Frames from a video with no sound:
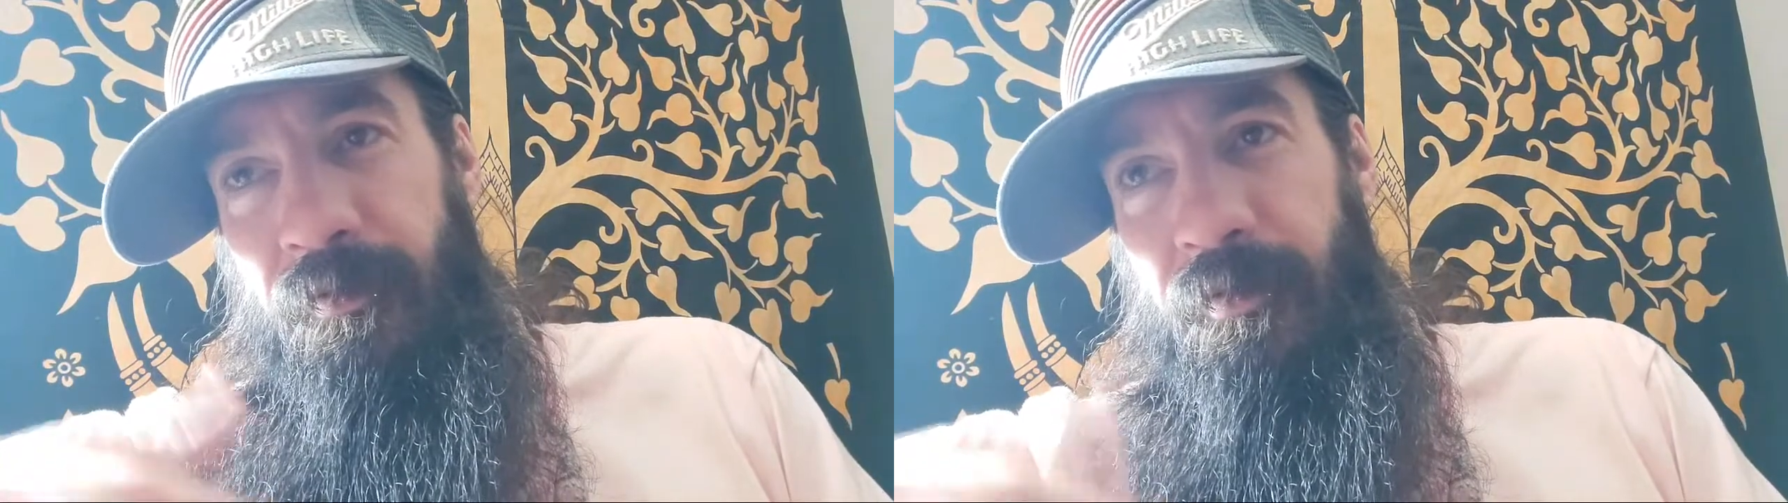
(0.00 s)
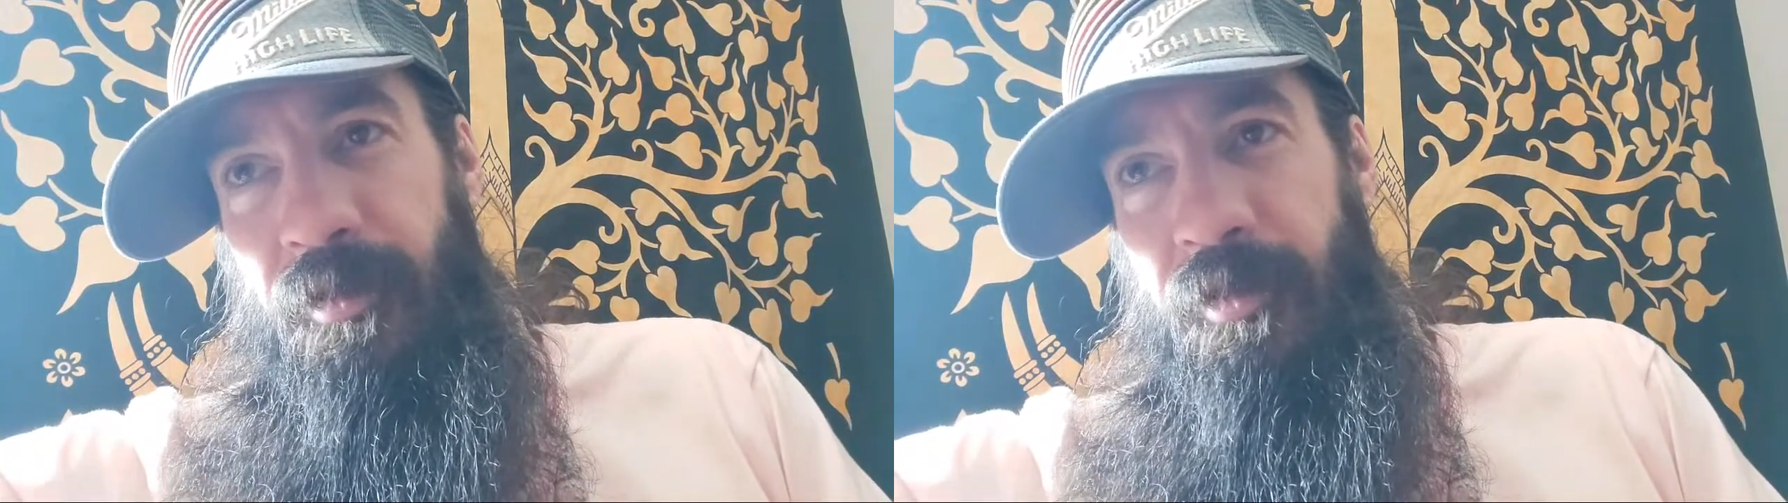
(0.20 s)

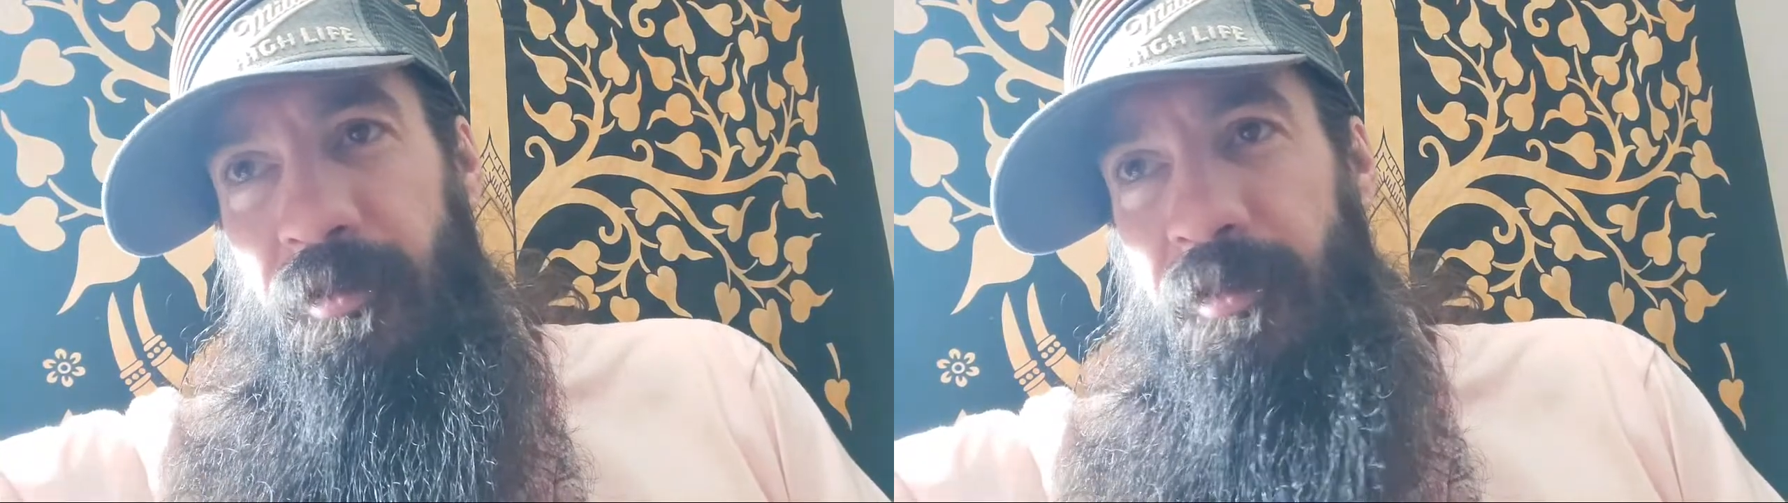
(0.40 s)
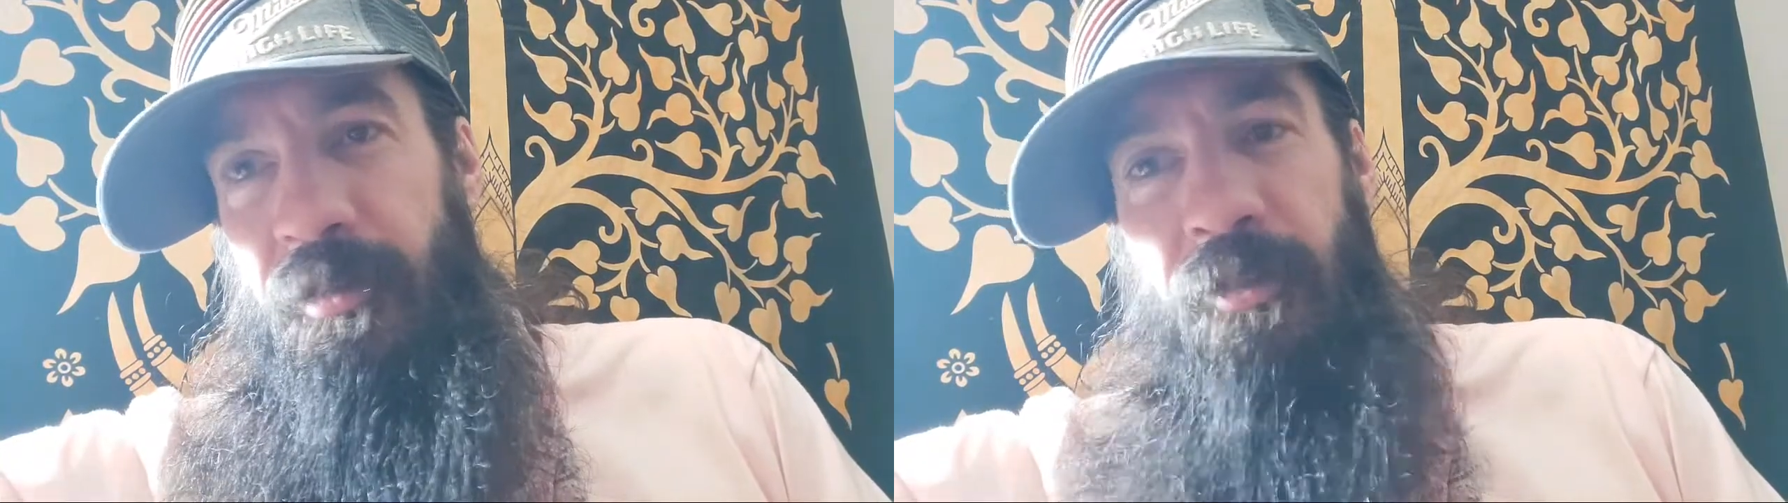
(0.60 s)
It's
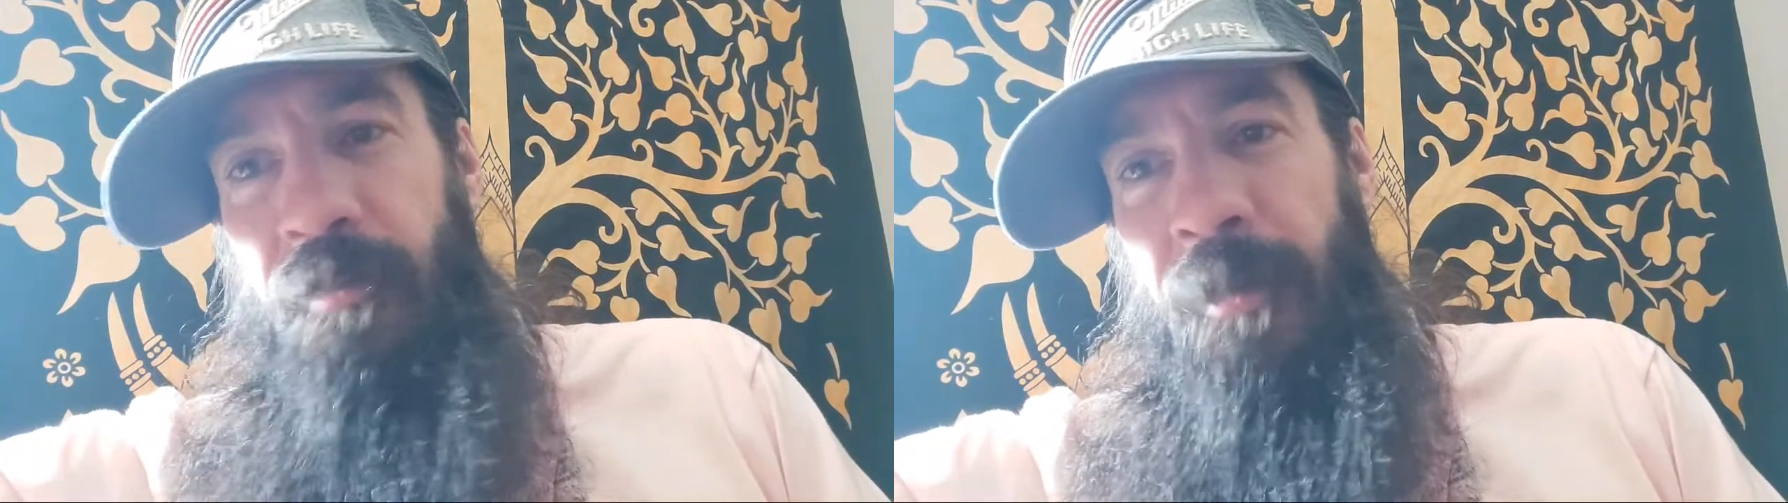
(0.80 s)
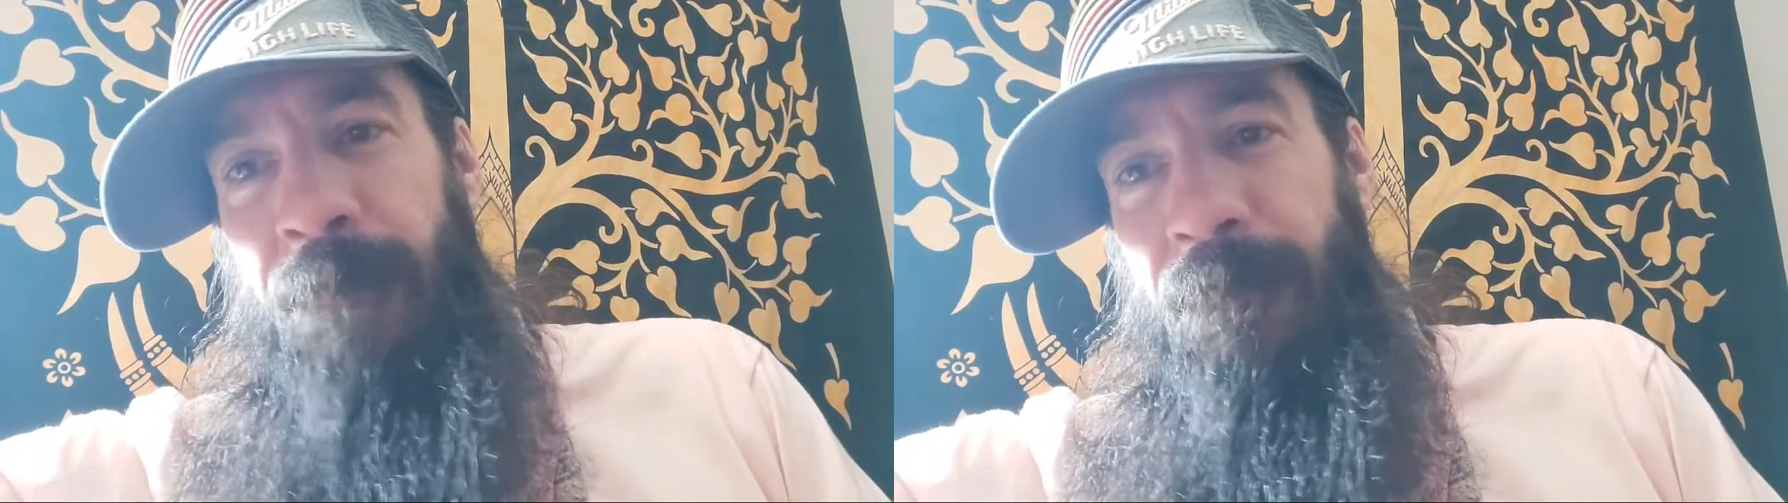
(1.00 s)
just gonna
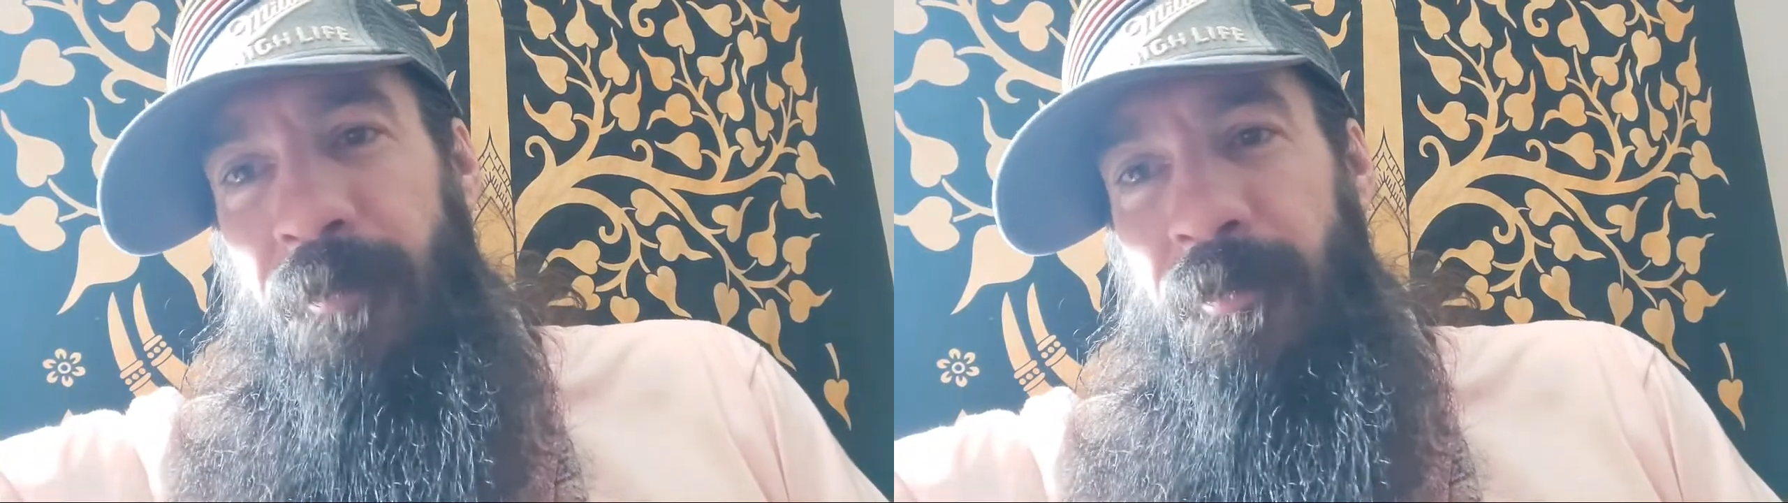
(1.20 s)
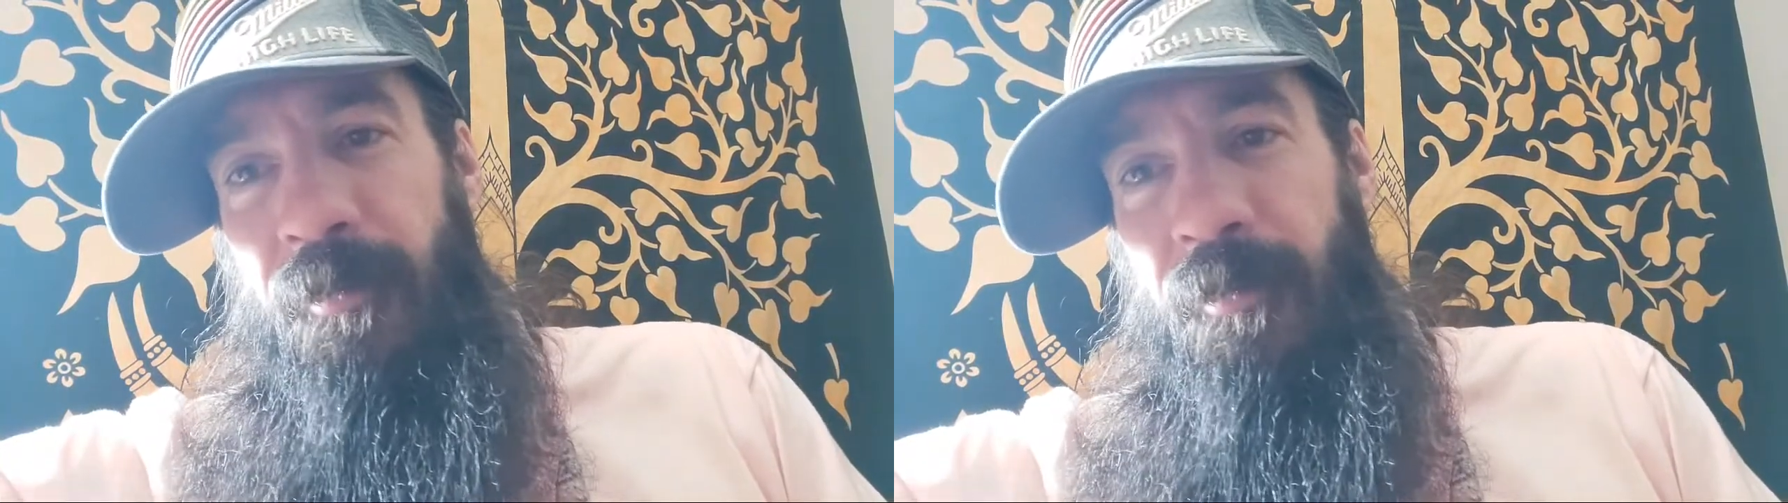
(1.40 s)
do that. It's